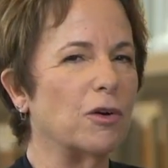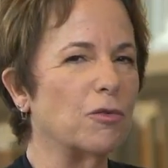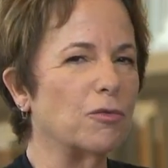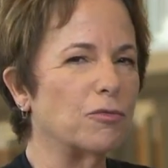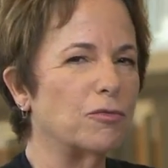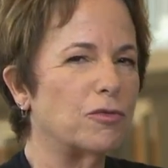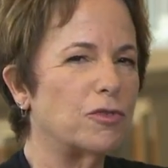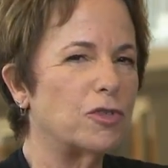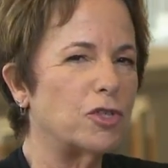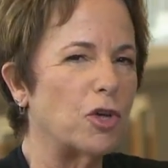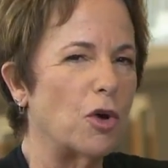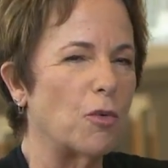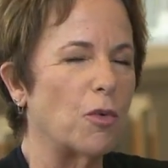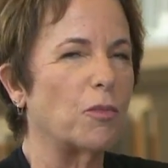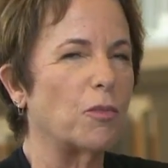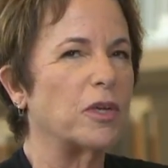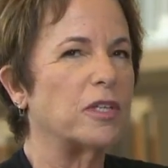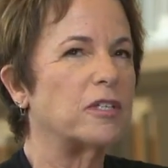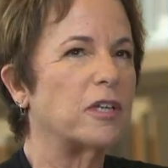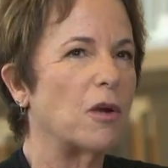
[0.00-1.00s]
you know, so
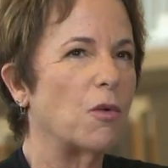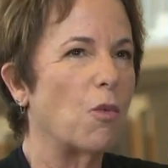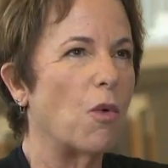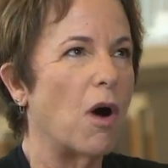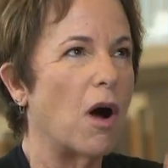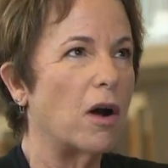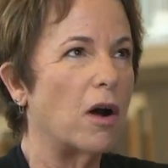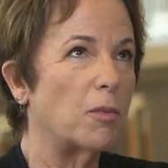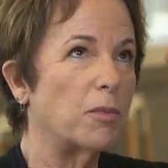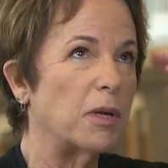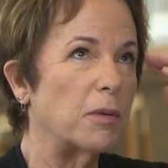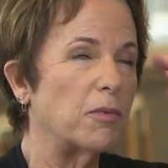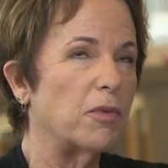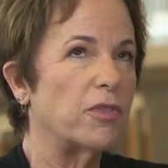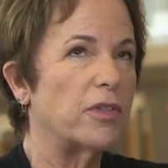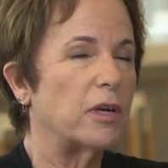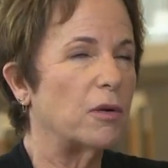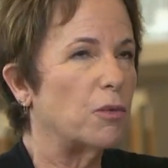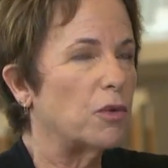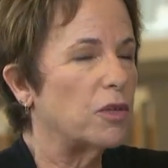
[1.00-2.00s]
when we say water, people
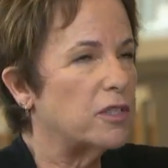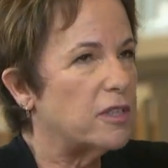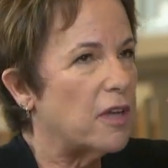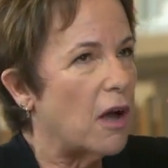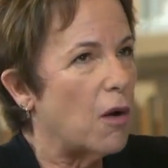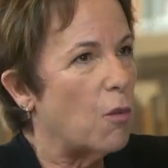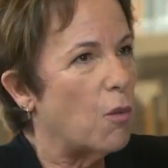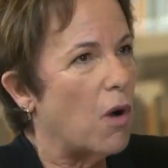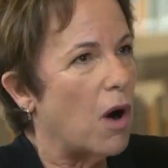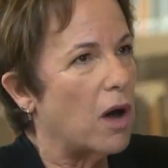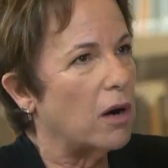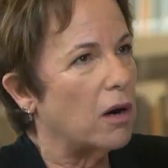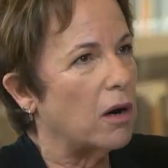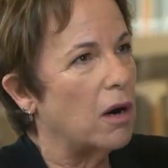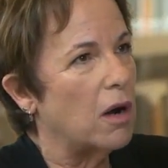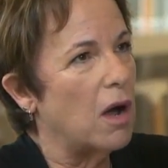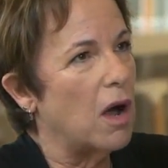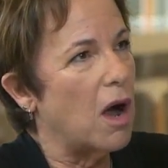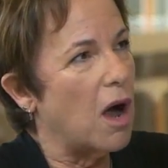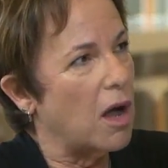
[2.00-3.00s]
think, well, is that
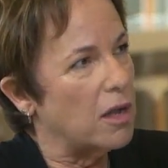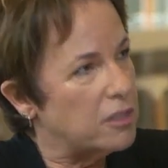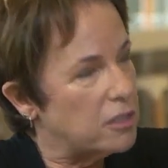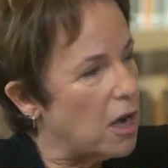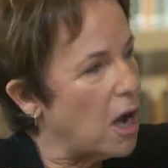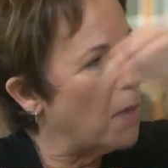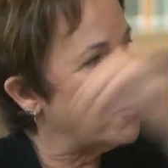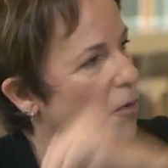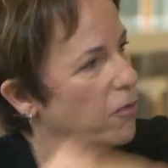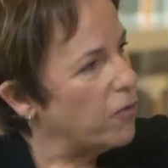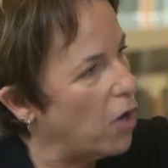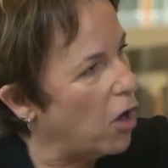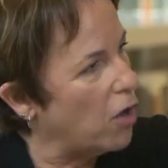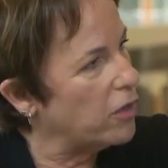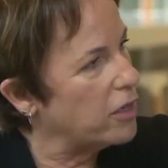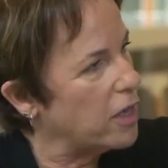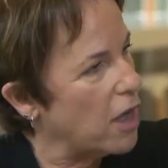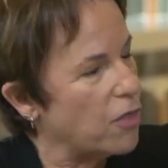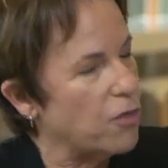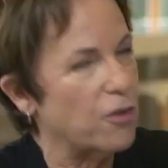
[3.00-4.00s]
water on top of
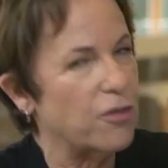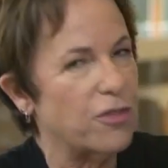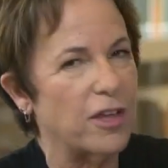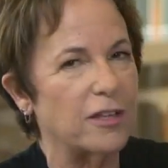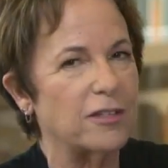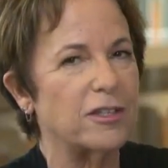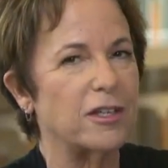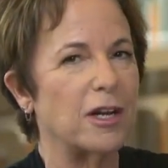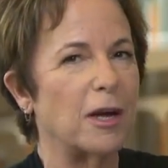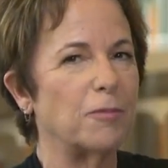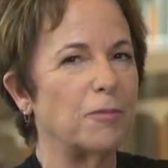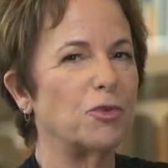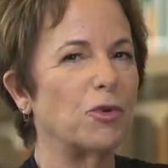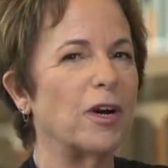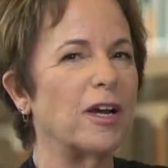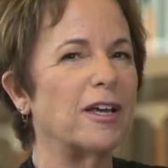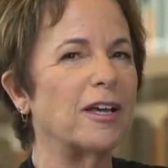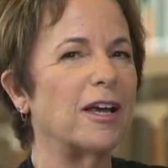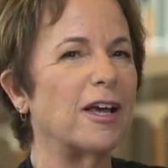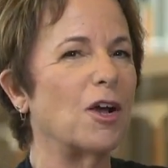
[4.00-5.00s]
all the other things that I'm
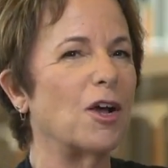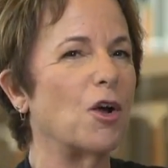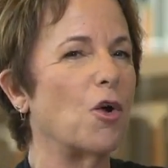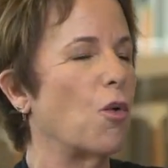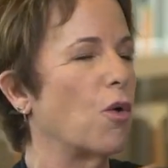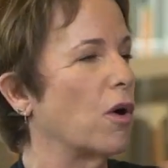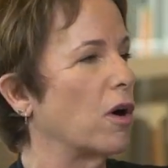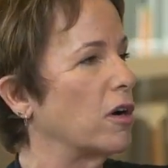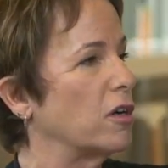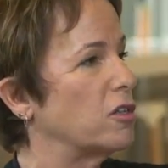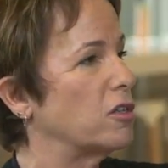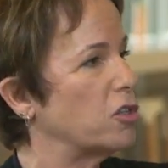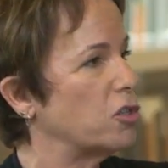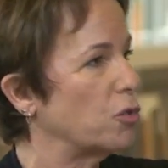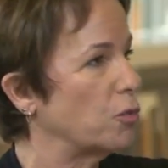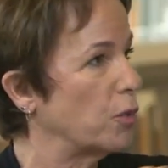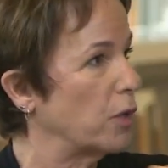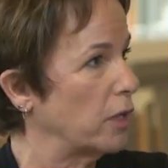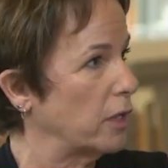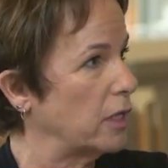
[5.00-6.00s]
drinking, or does
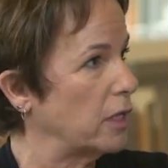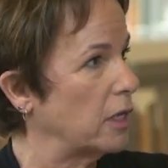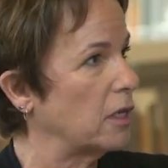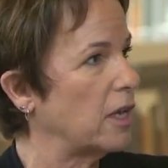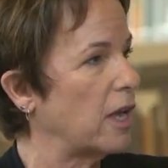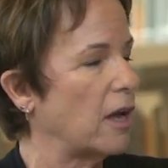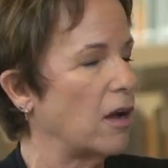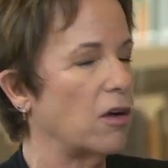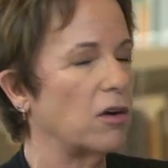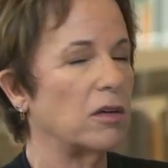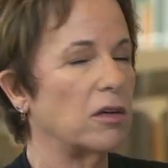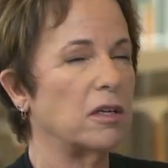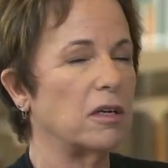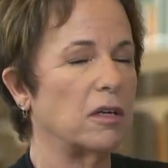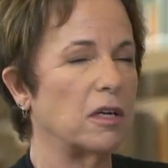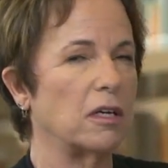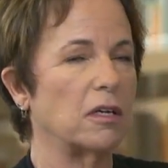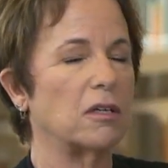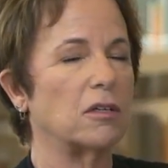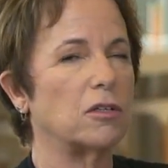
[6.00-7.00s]
it really
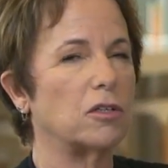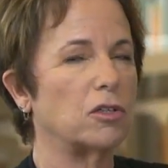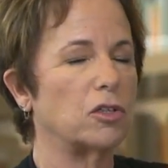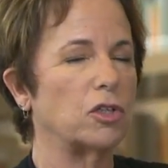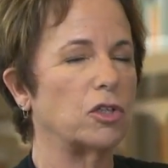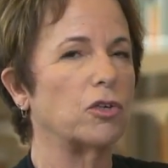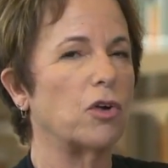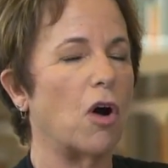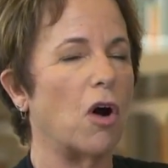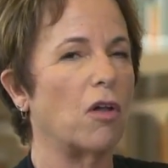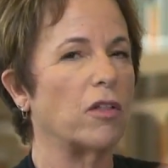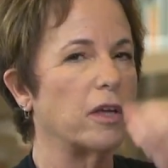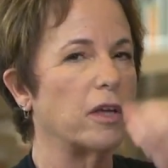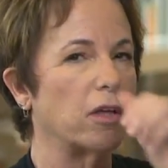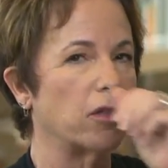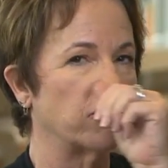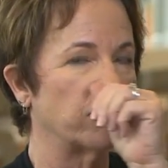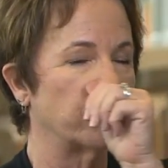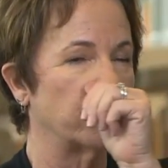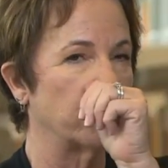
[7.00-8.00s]
include all the
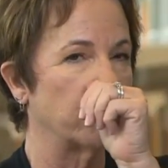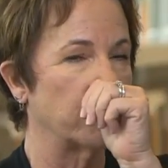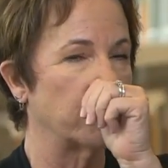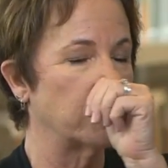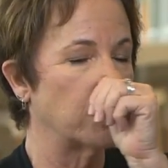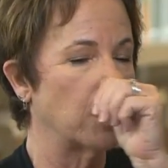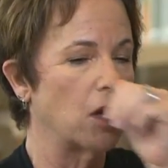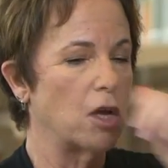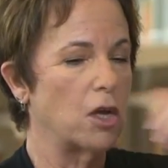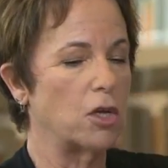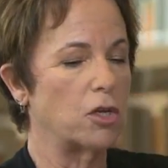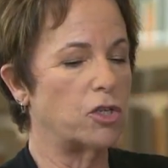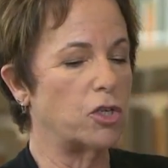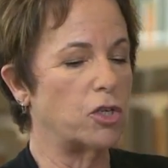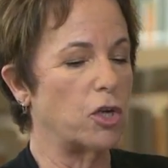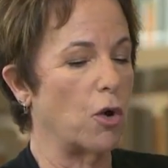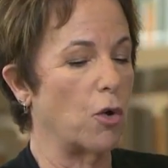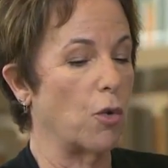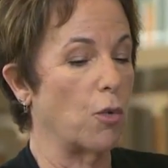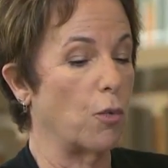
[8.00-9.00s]
other fluids?
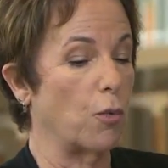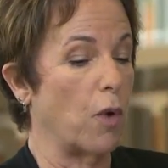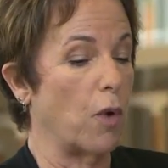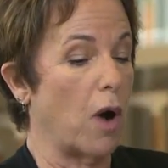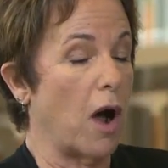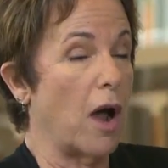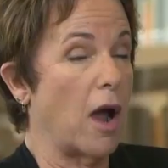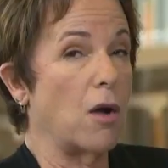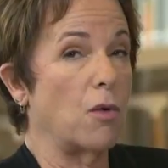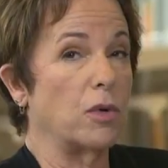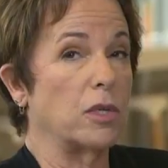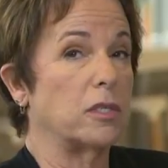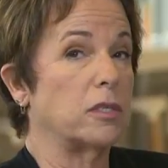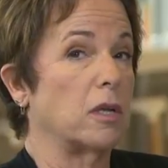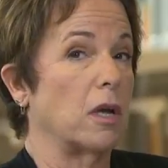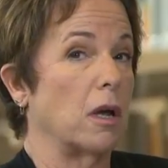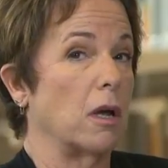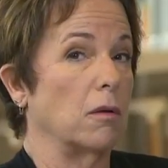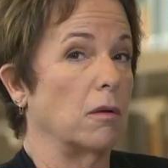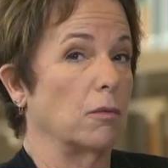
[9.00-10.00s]
So I always
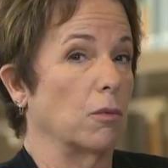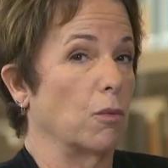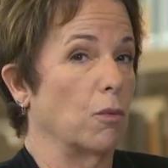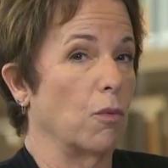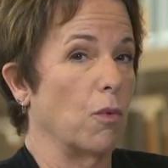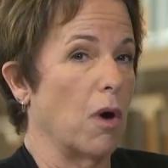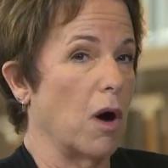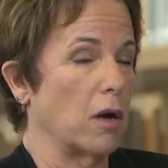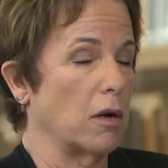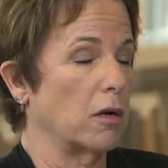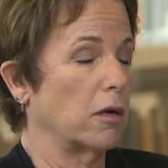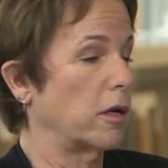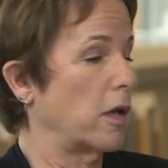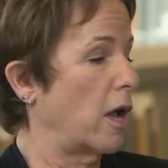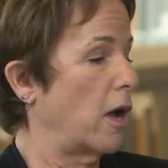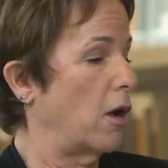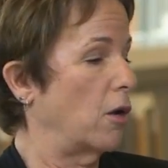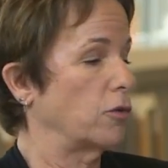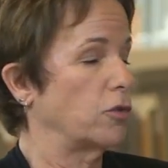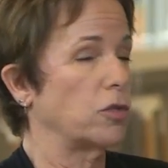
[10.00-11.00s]
say water
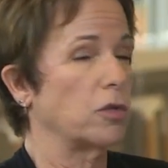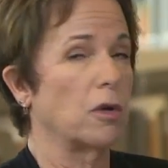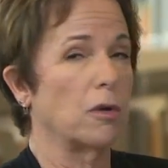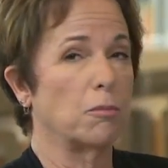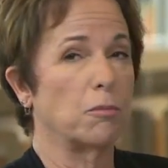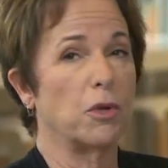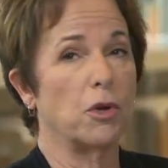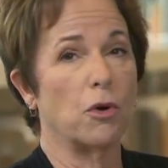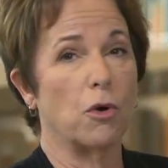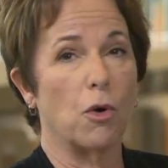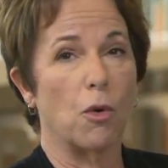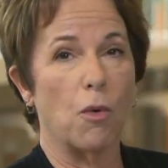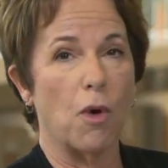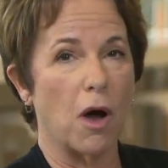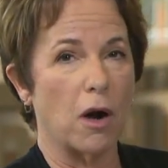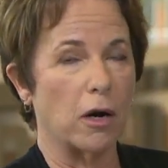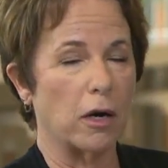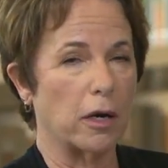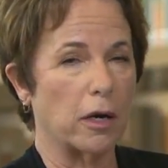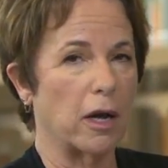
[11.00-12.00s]
counts, mineral
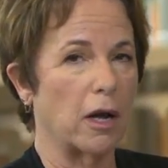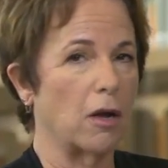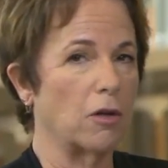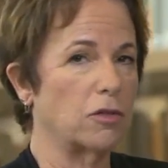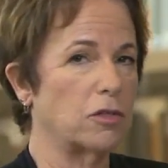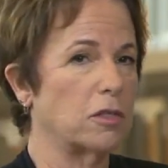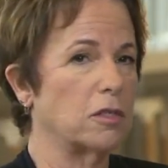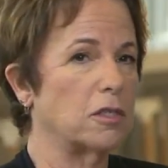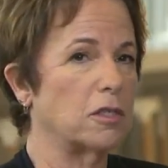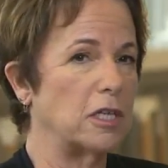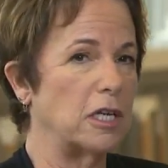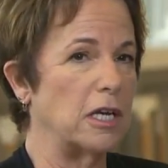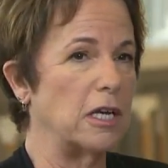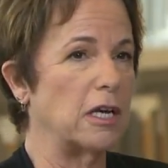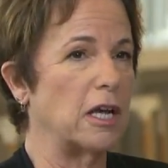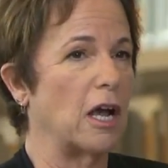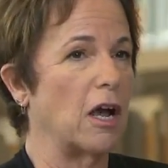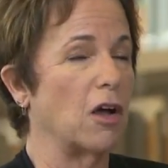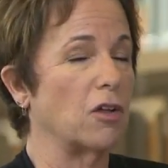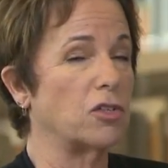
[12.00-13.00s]
water counts, tea
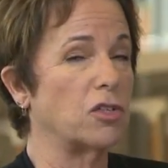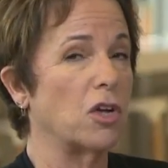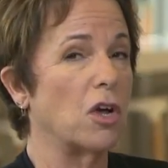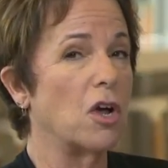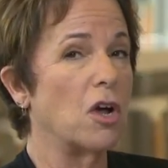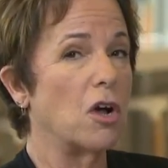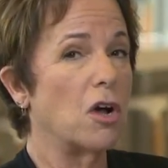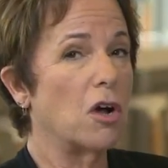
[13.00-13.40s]
counts.